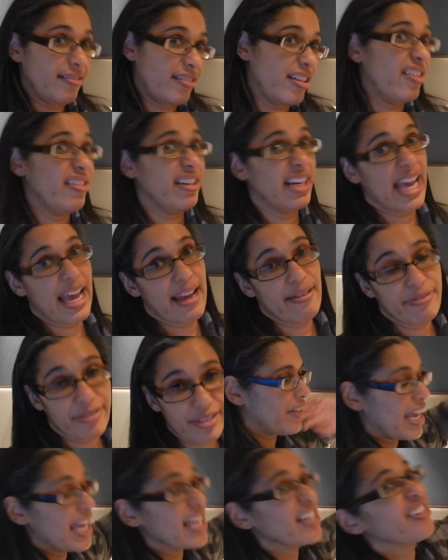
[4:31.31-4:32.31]
go
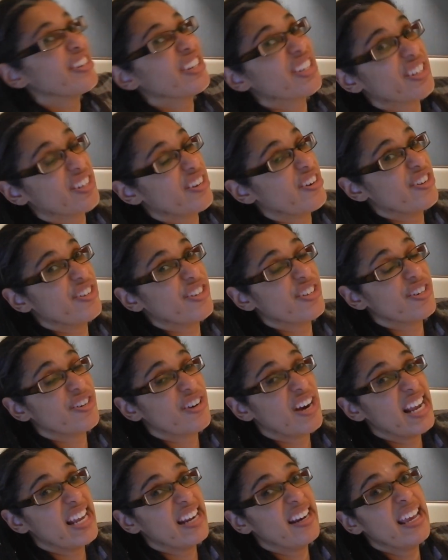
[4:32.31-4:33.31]
left and just go
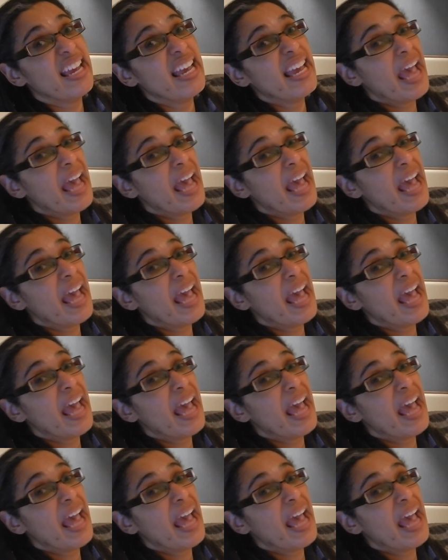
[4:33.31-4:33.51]
straight,